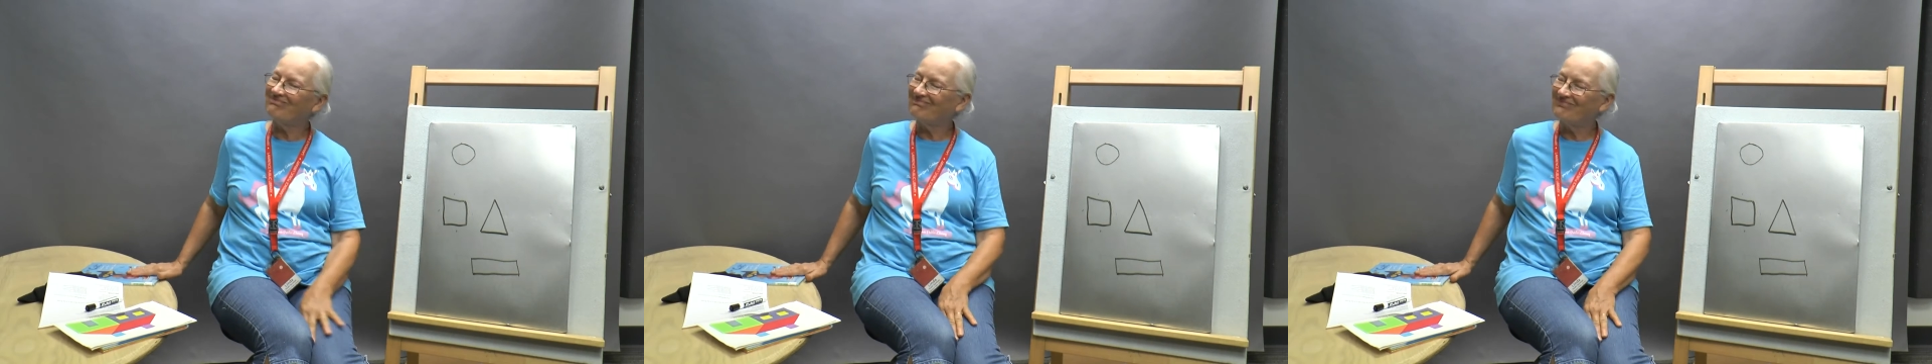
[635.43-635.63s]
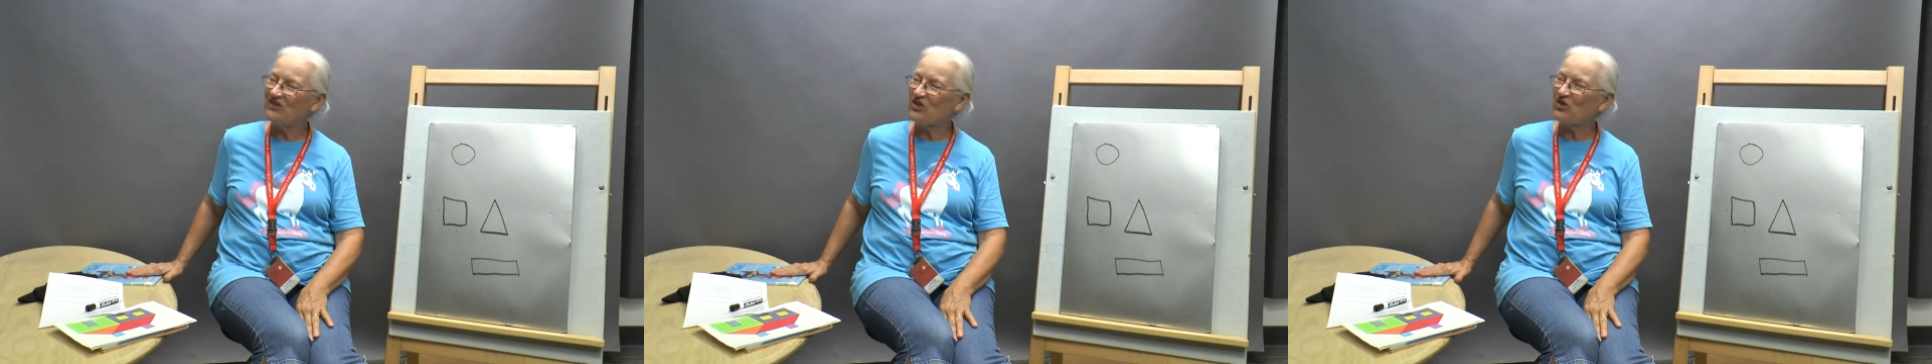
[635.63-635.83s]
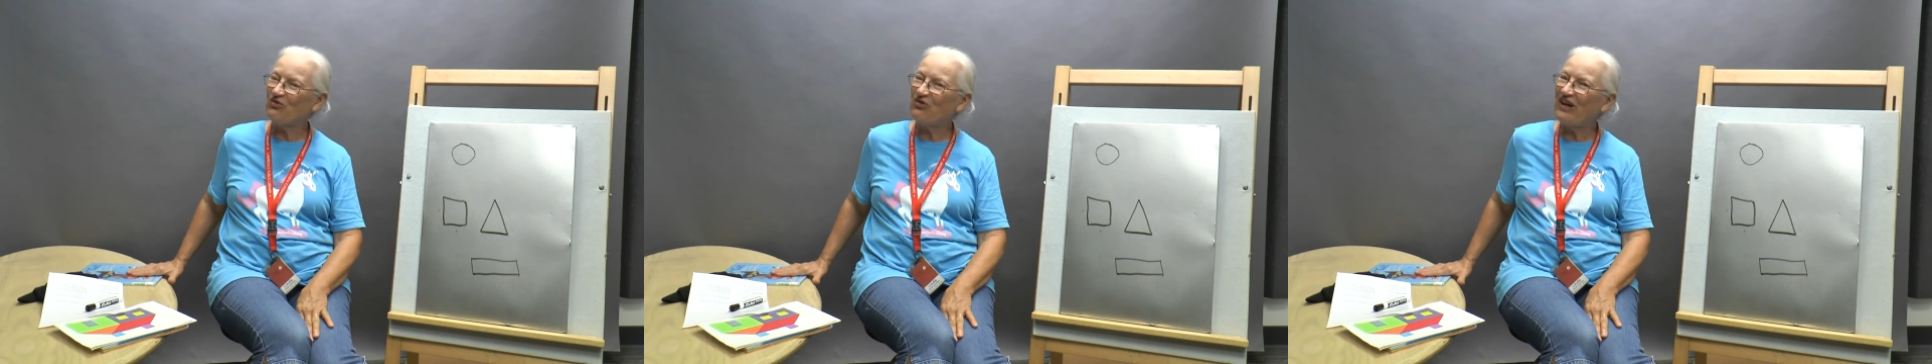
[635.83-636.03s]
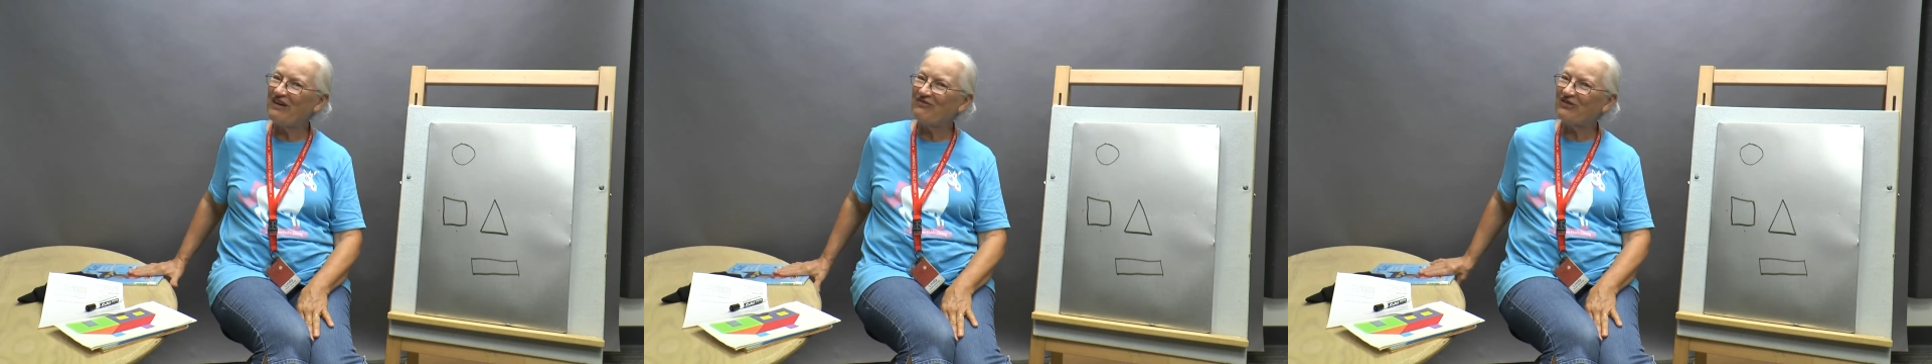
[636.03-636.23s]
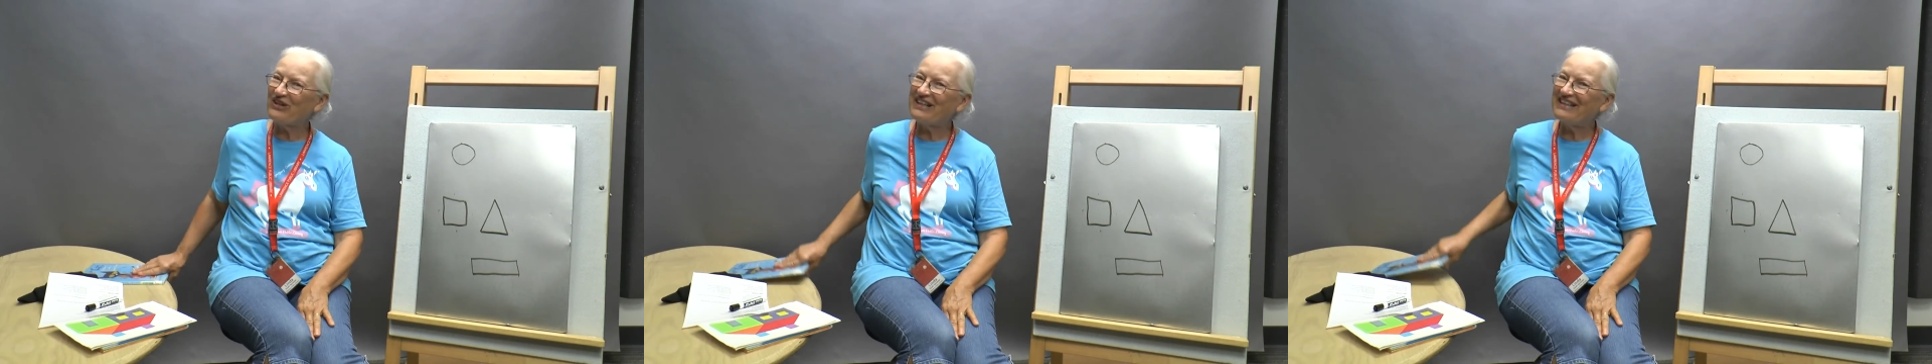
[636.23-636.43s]
it's your
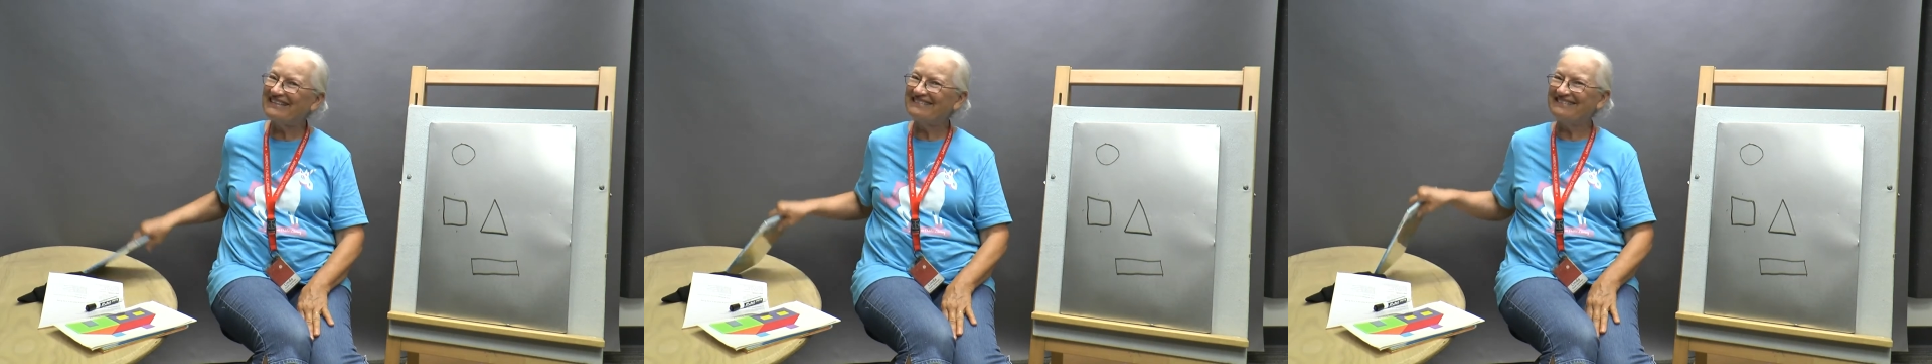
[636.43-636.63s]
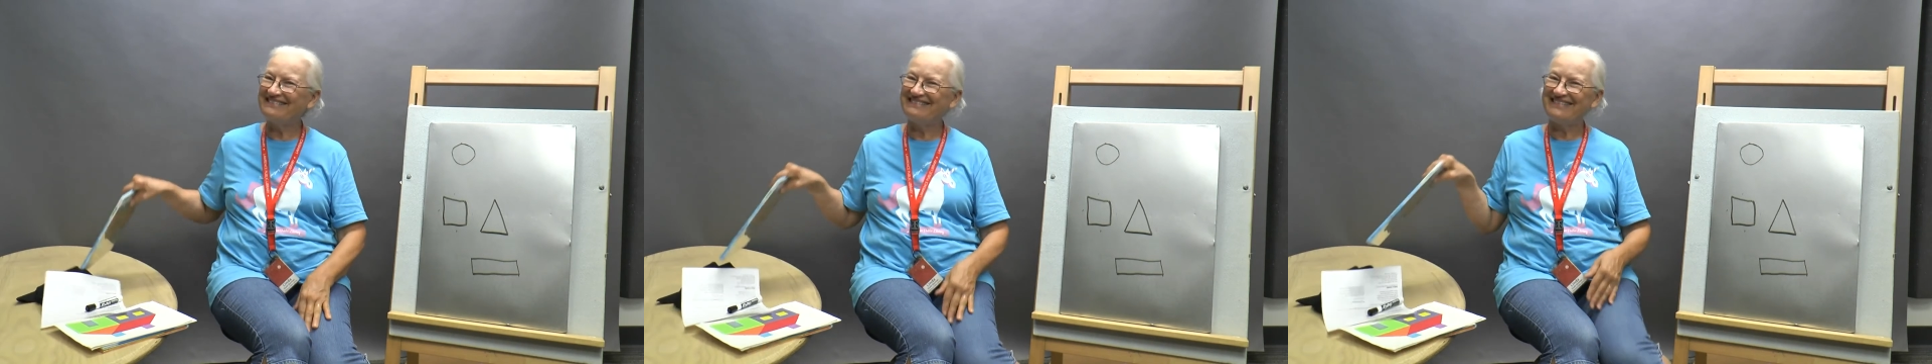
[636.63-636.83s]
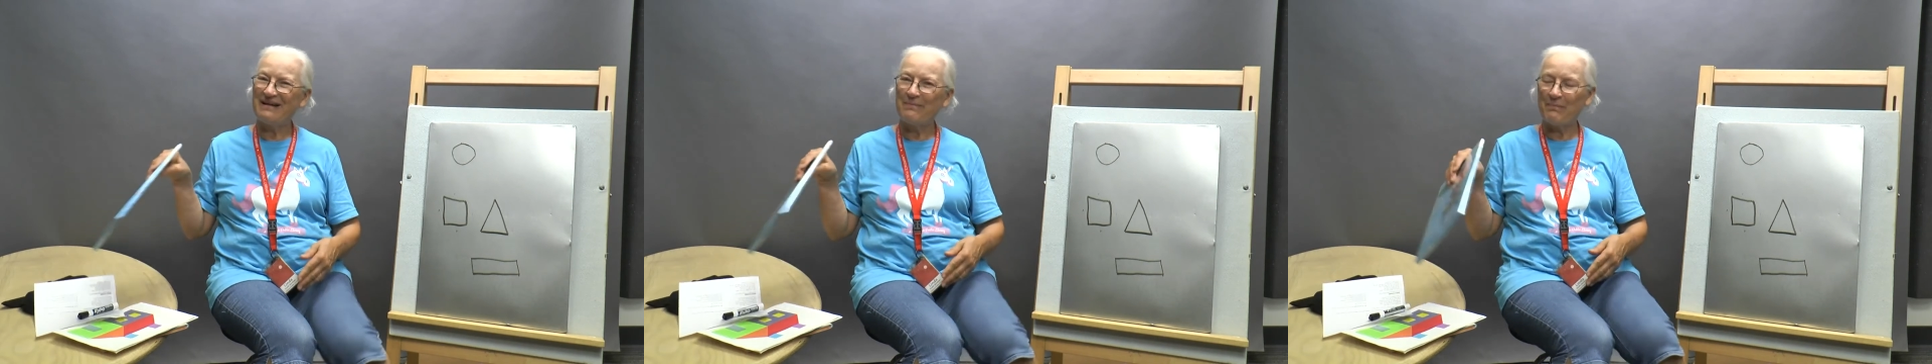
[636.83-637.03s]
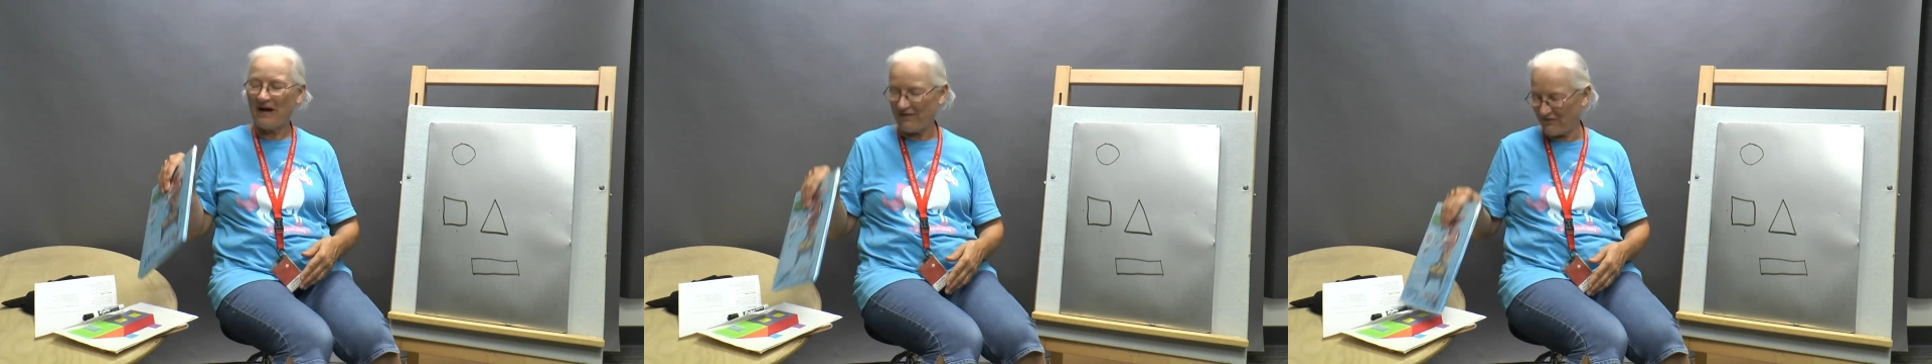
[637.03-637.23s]
favorite, my